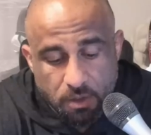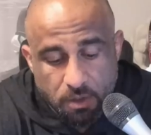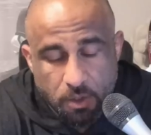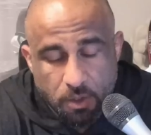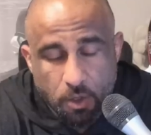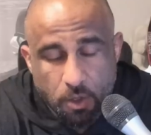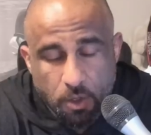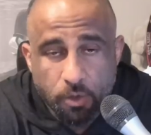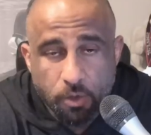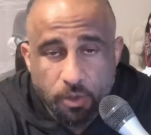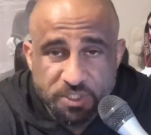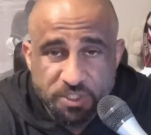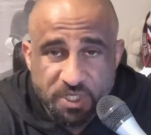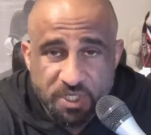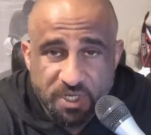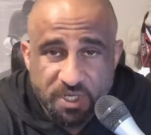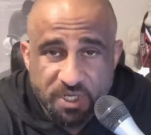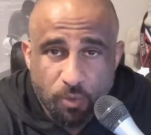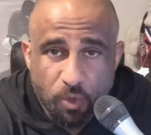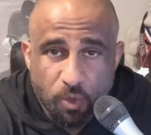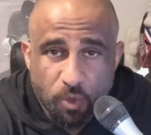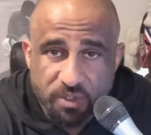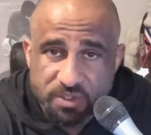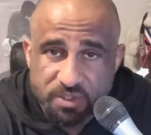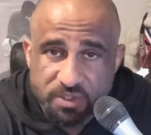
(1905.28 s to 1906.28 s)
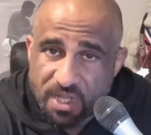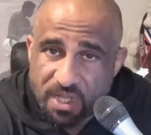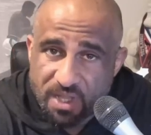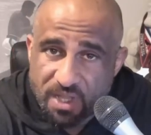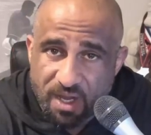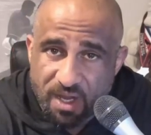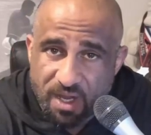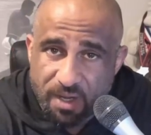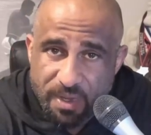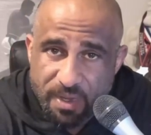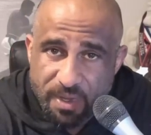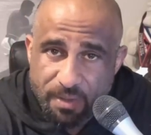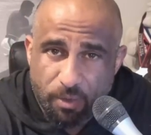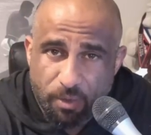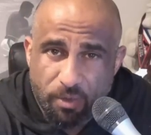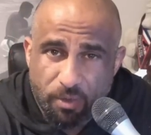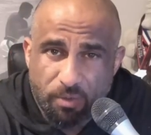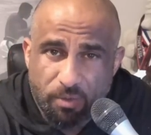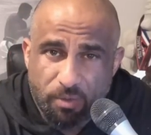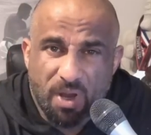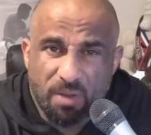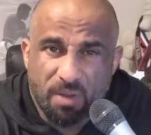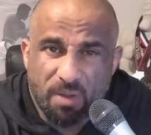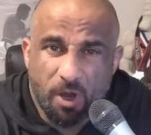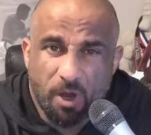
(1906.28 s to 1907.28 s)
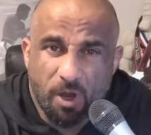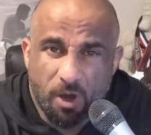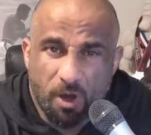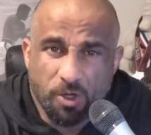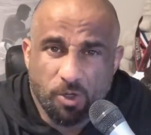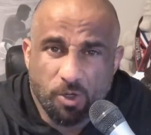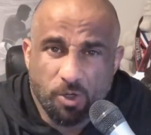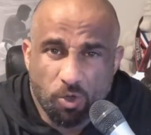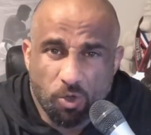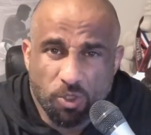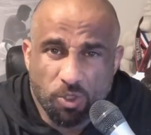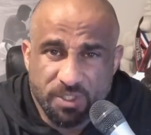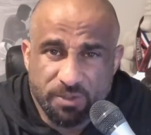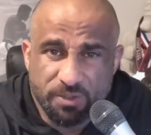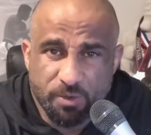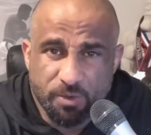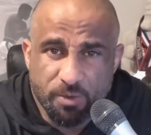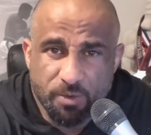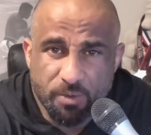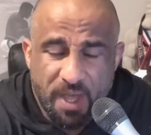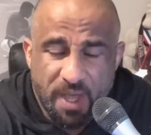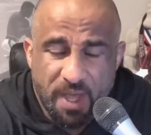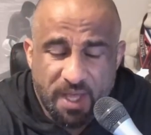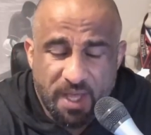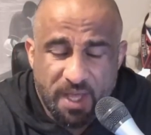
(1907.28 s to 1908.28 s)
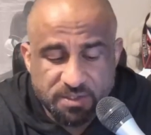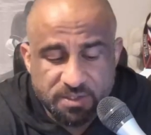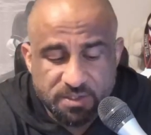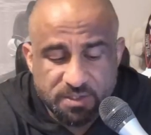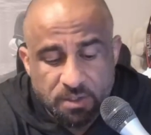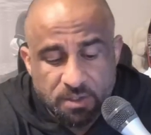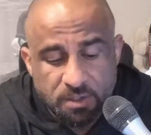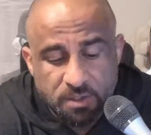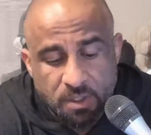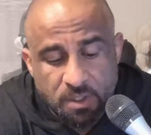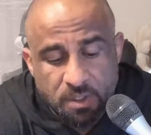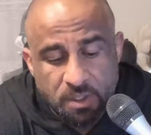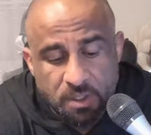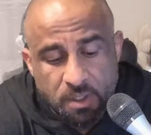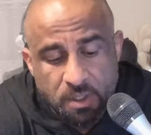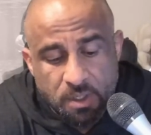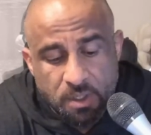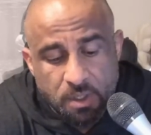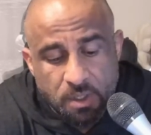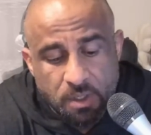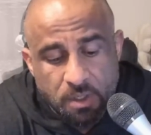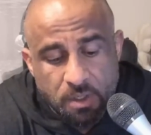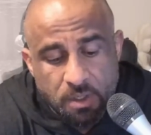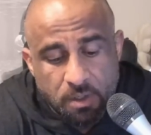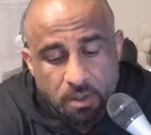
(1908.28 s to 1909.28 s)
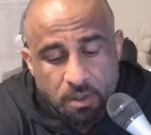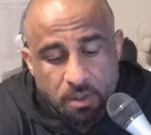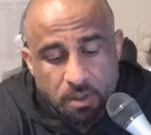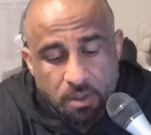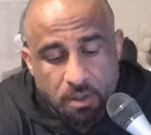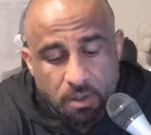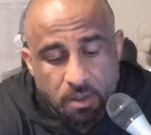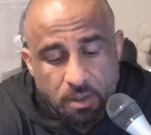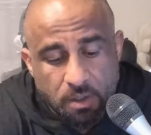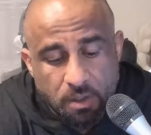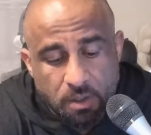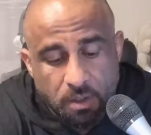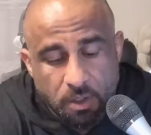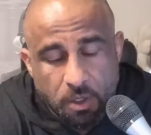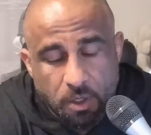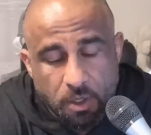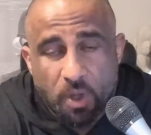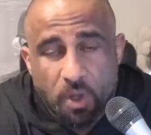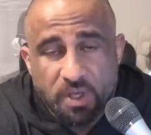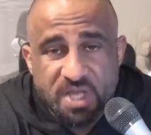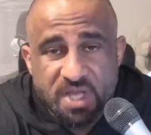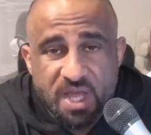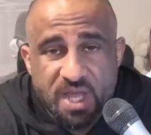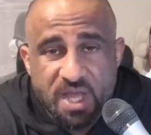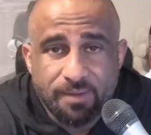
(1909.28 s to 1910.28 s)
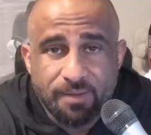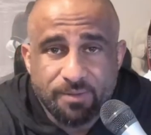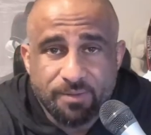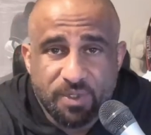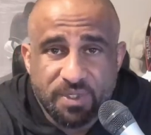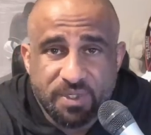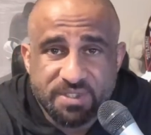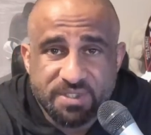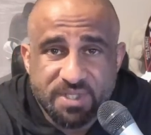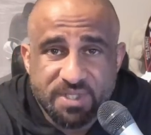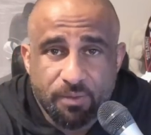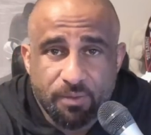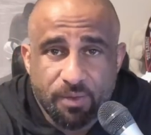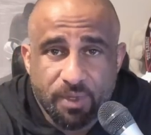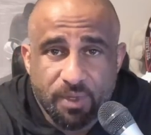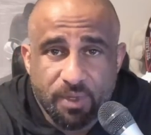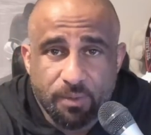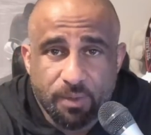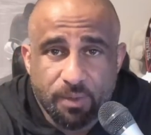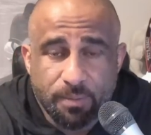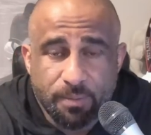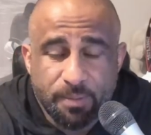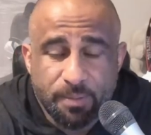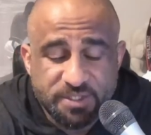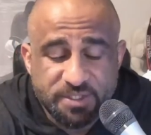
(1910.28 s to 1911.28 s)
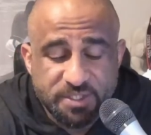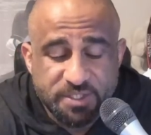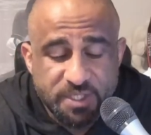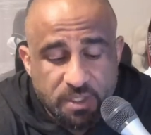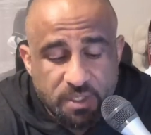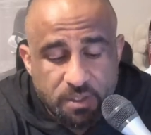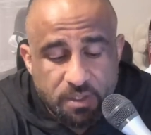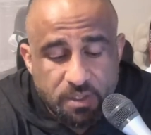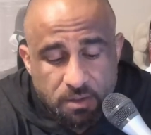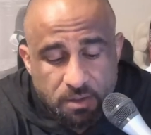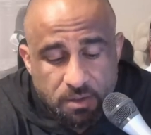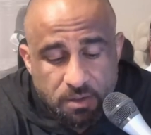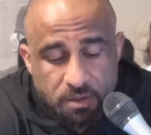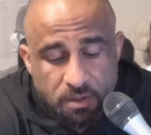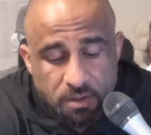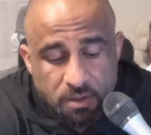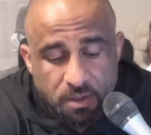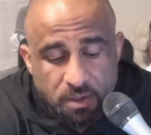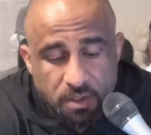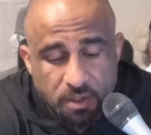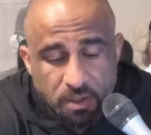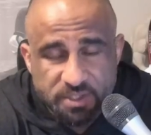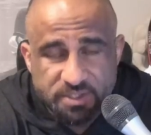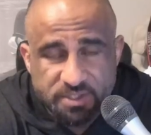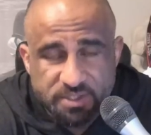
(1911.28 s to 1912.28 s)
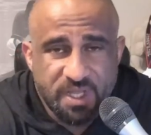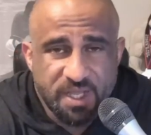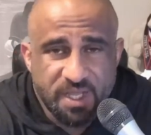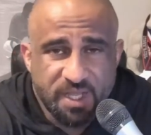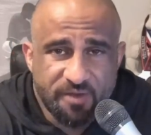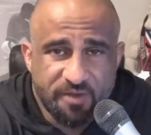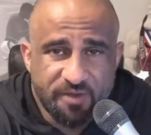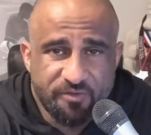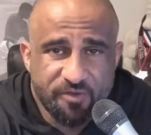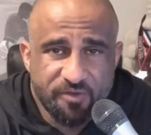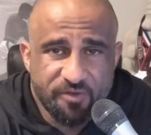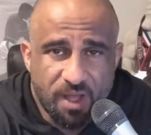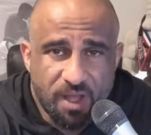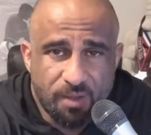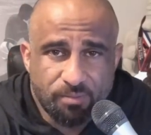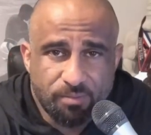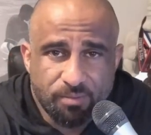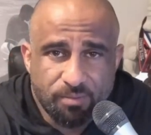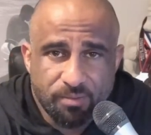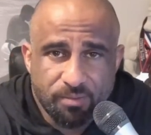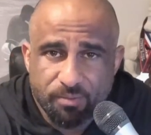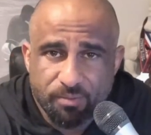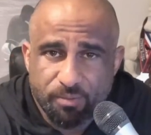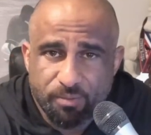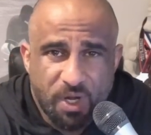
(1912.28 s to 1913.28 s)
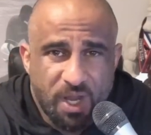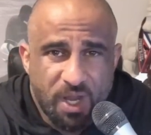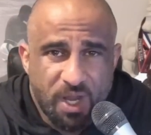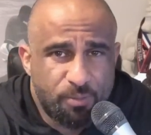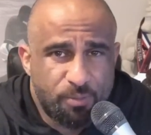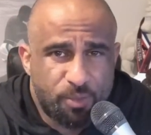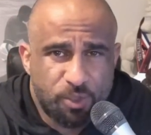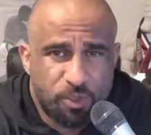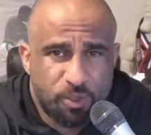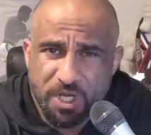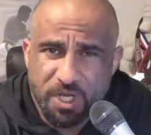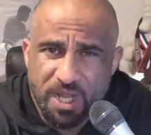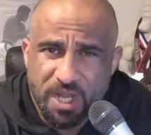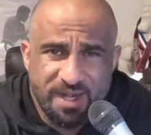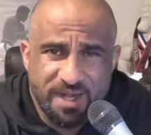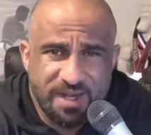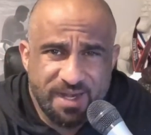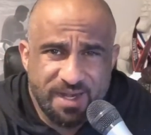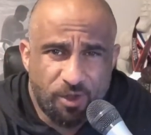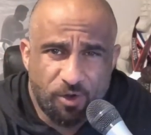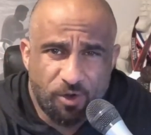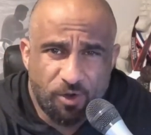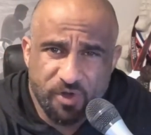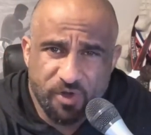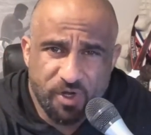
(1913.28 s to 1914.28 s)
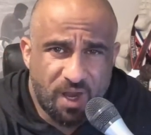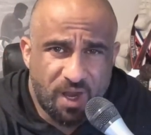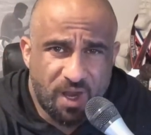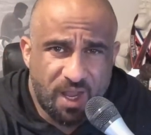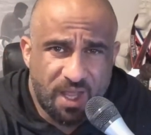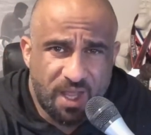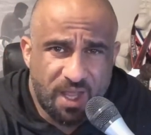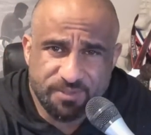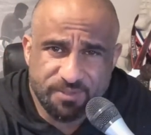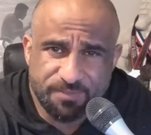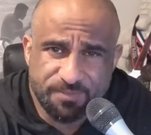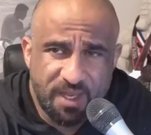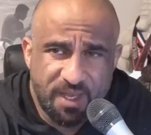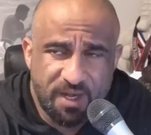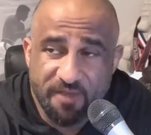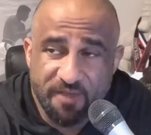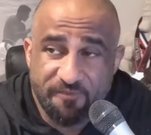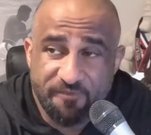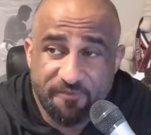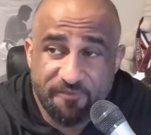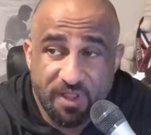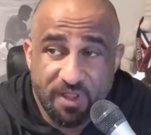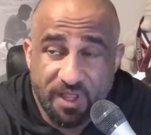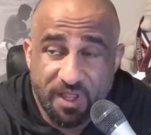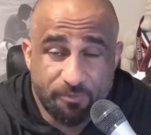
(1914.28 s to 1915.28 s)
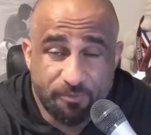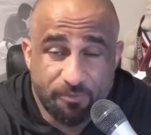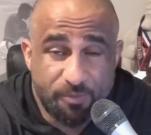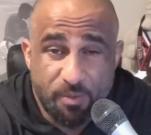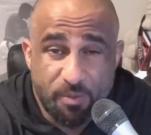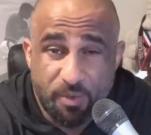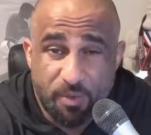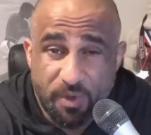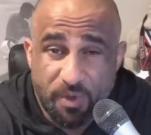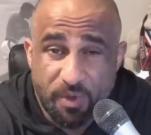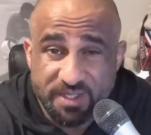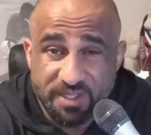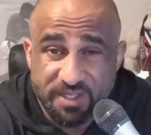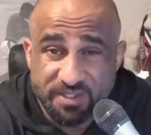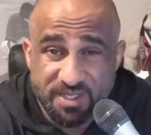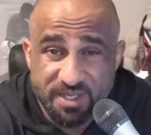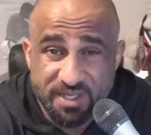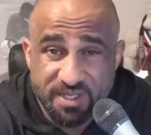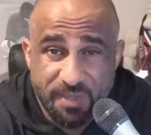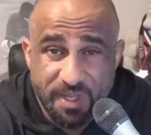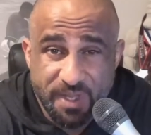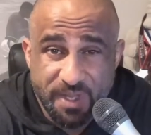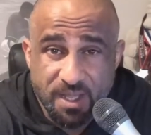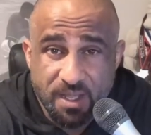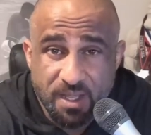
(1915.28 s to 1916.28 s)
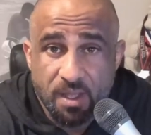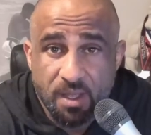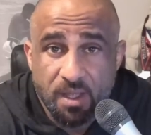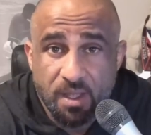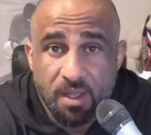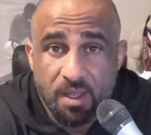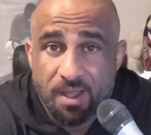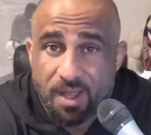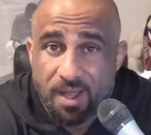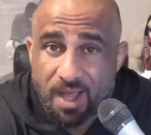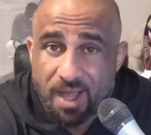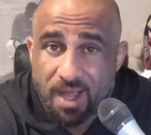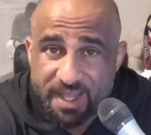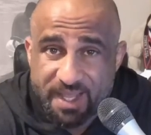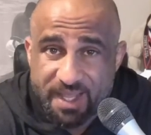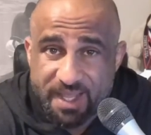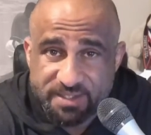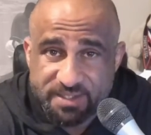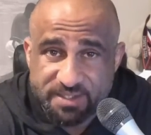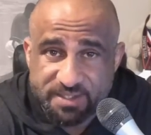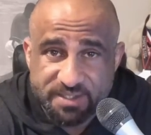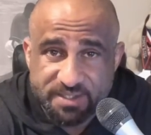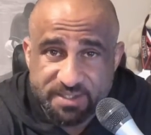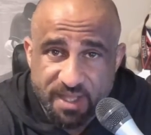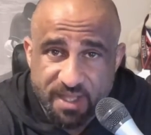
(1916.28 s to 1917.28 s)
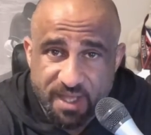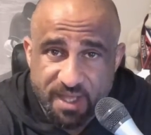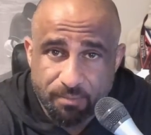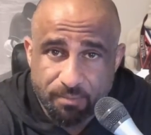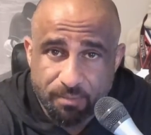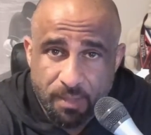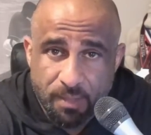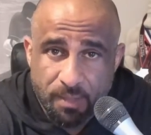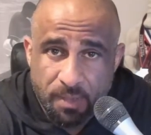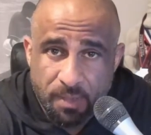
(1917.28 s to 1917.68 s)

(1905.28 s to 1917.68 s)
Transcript: go to a gym where there's not a lot of people. Probably a hardcore gym would be best. Go at times when it's not really, really busy and stay covered up. Put your hat down over your eyes, man. I feel like if people can't see me, I can't see them.